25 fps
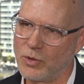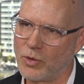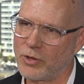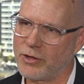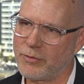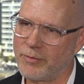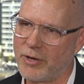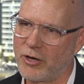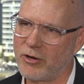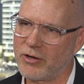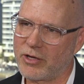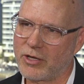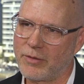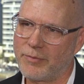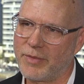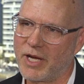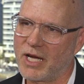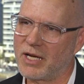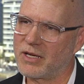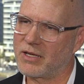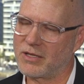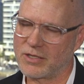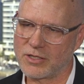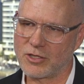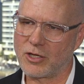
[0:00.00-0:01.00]
and North American
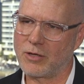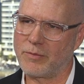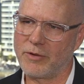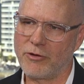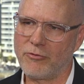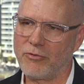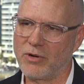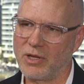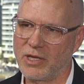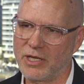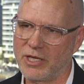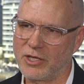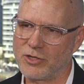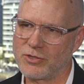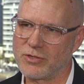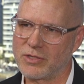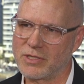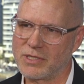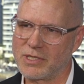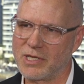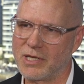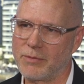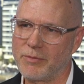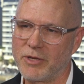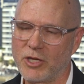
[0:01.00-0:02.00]
market's going to be really
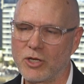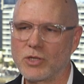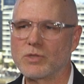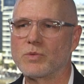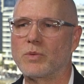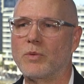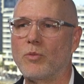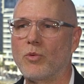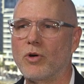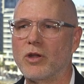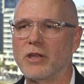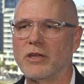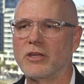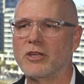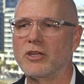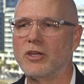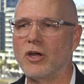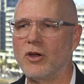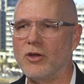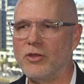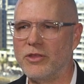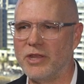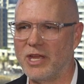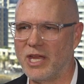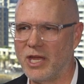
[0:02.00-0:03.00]
interesting because we want to
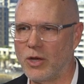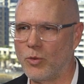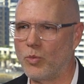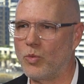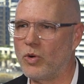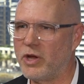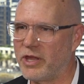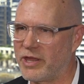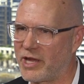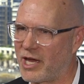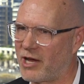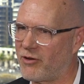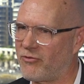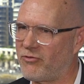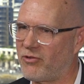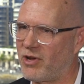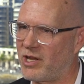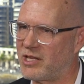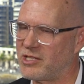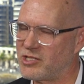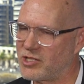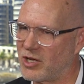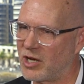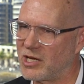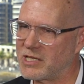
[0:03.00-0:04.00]
go there with our
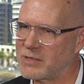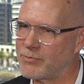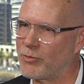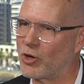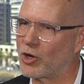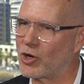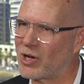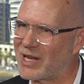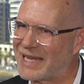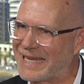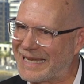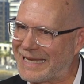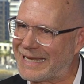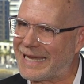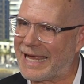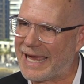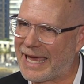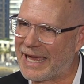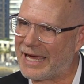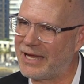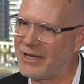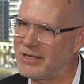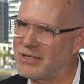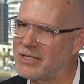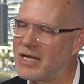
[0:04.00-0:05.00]
franchise model in
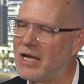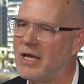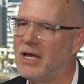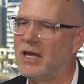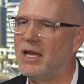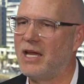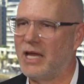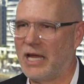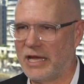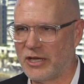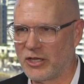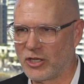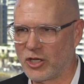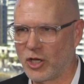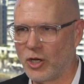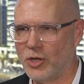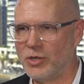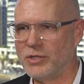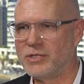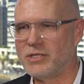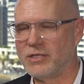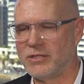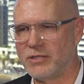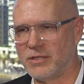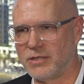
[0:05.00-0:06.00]
hand and
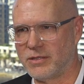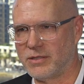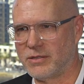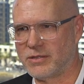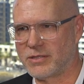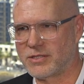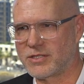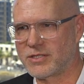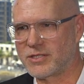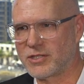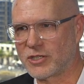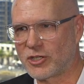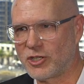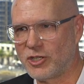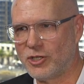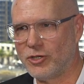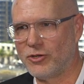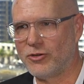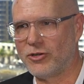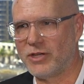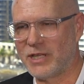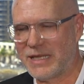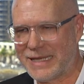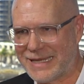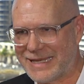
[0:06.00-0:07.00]
go to the
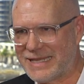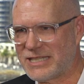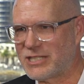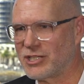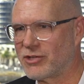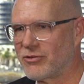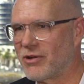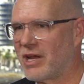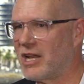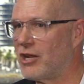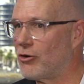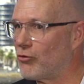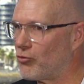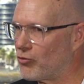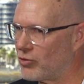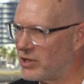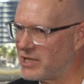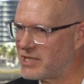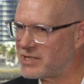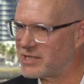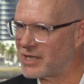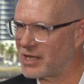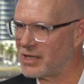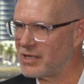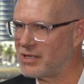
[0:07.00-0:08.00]
security integrator
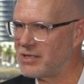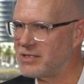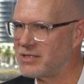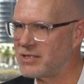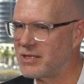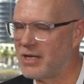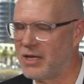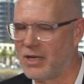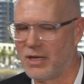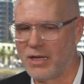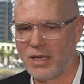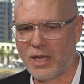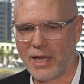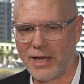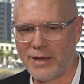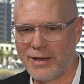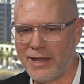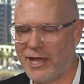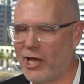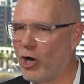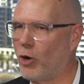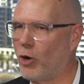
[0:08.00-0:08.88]
resellers and